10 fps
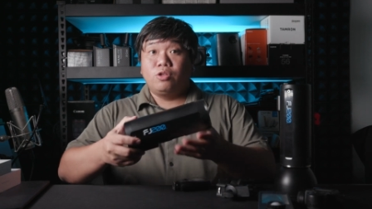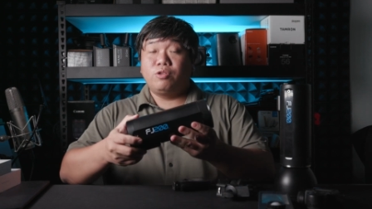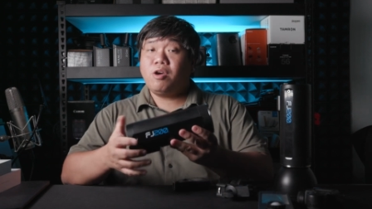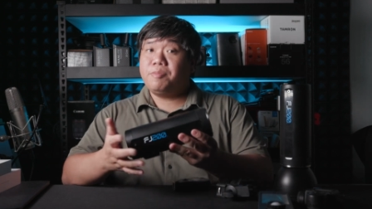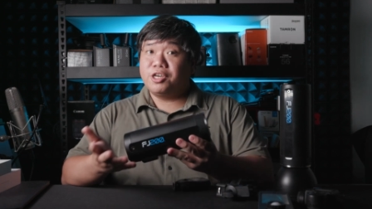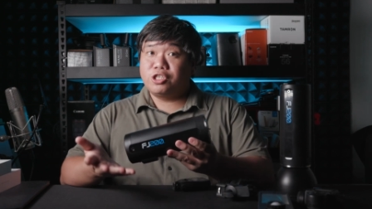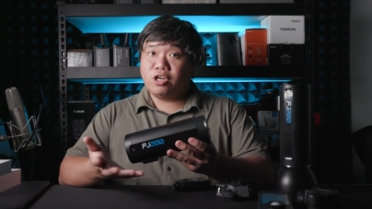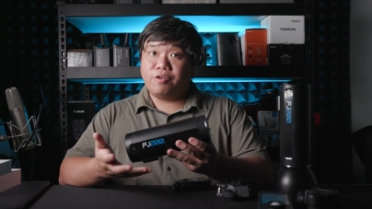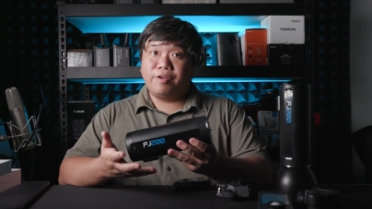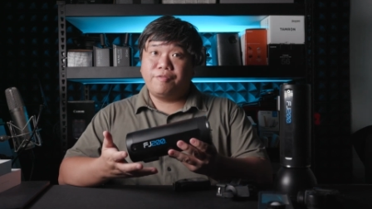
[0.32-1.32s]
Today will be a
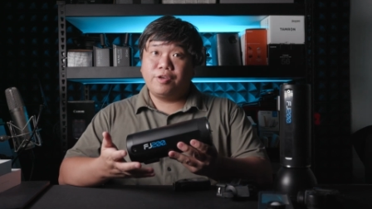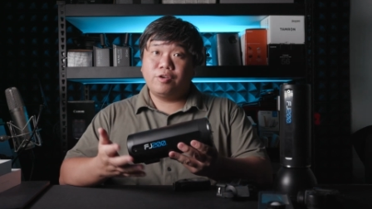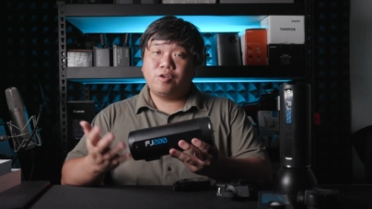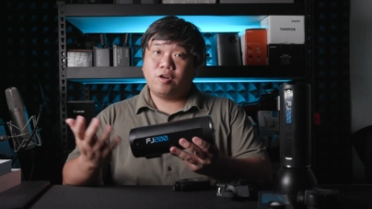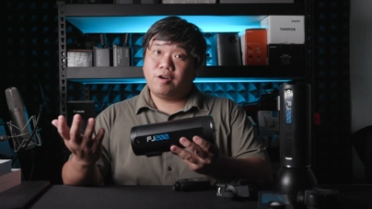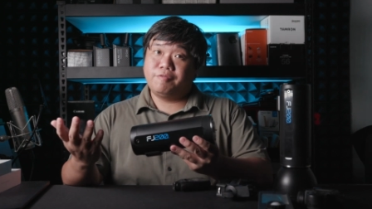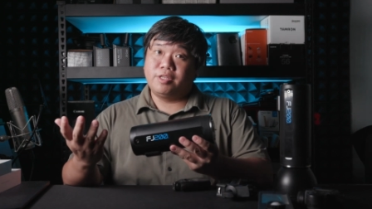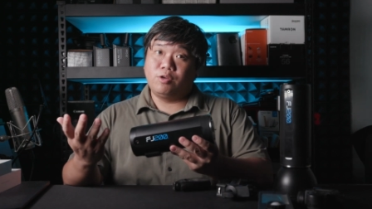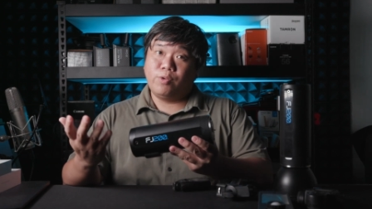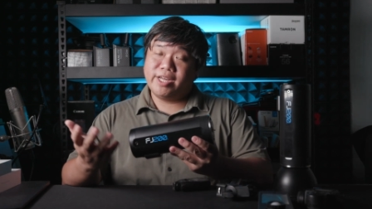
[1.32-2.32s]
short review of
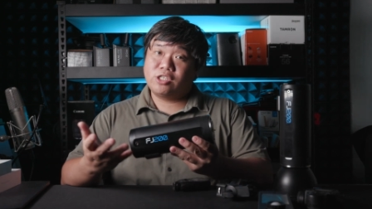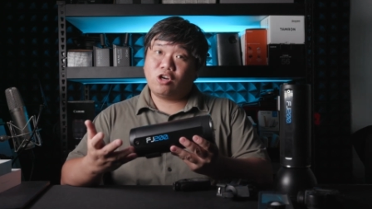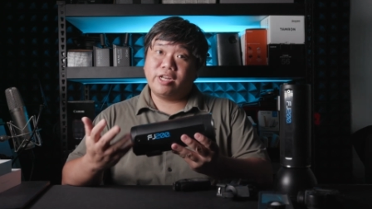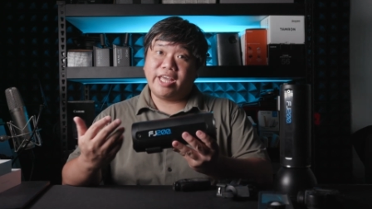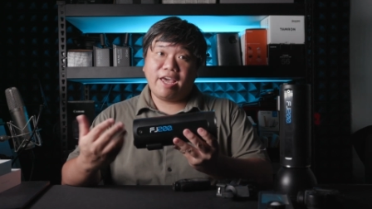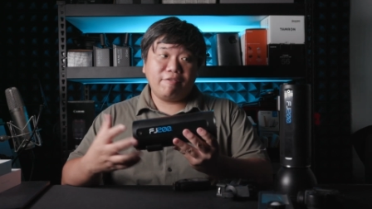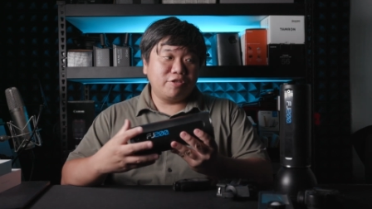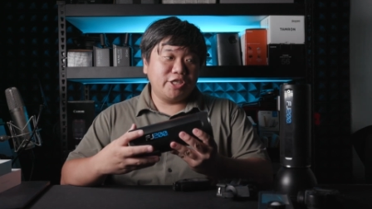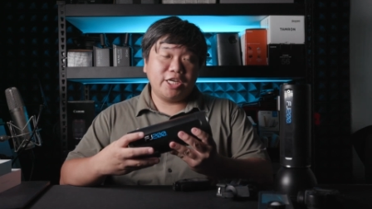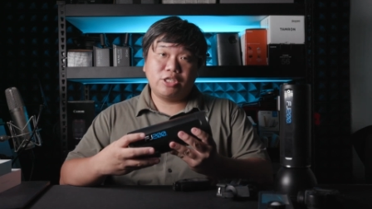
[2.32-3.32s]
the Westcott F
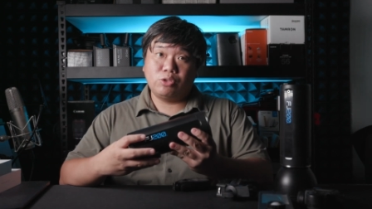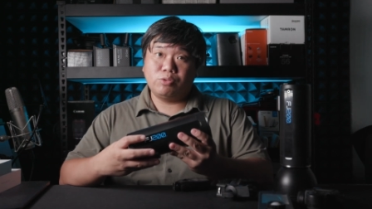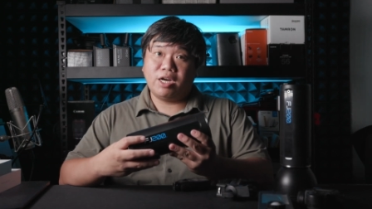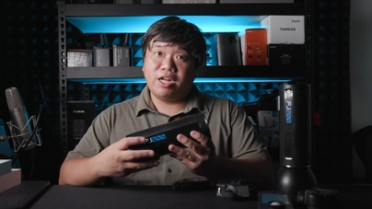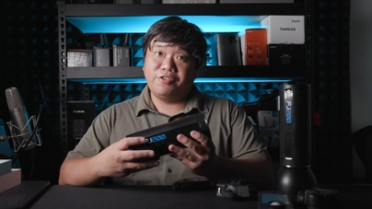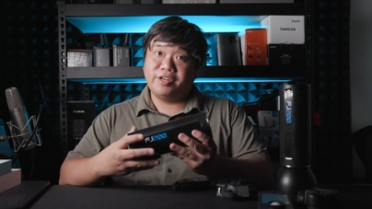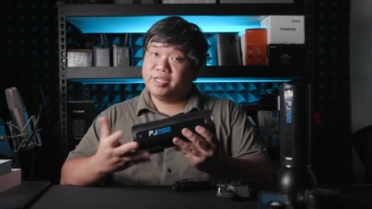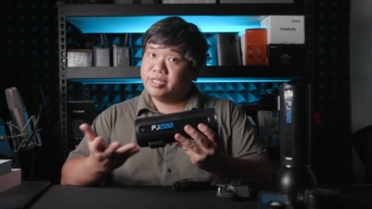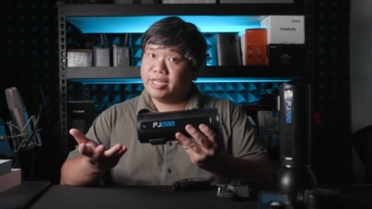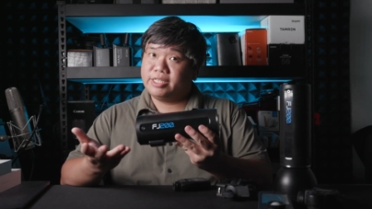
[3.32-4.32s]
J two
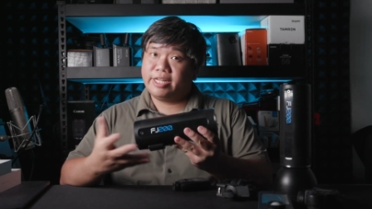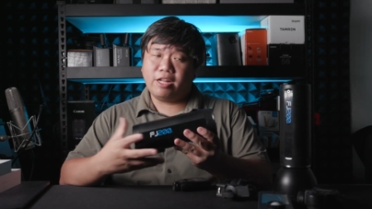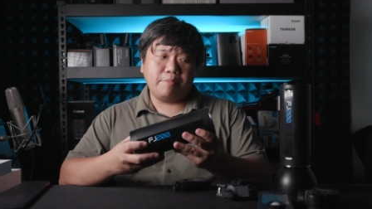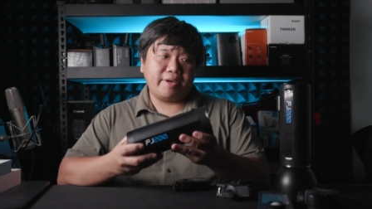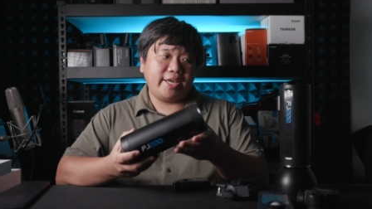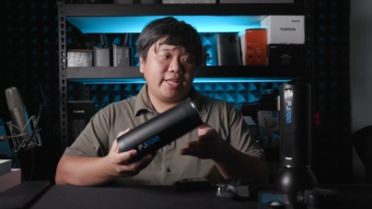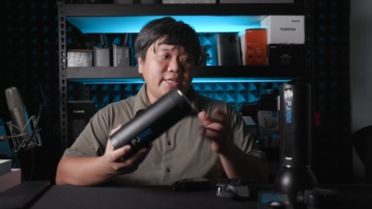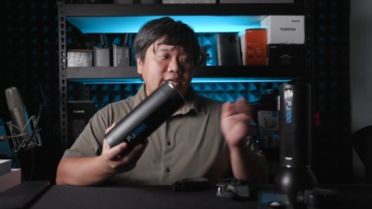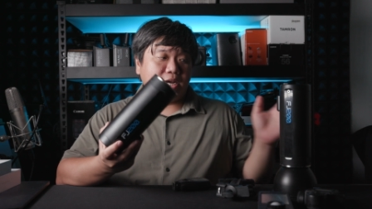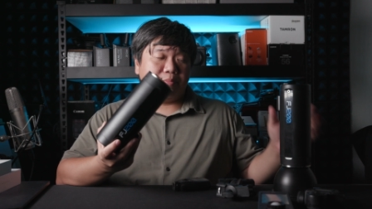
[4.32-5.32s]
hundred that is held on my hand here.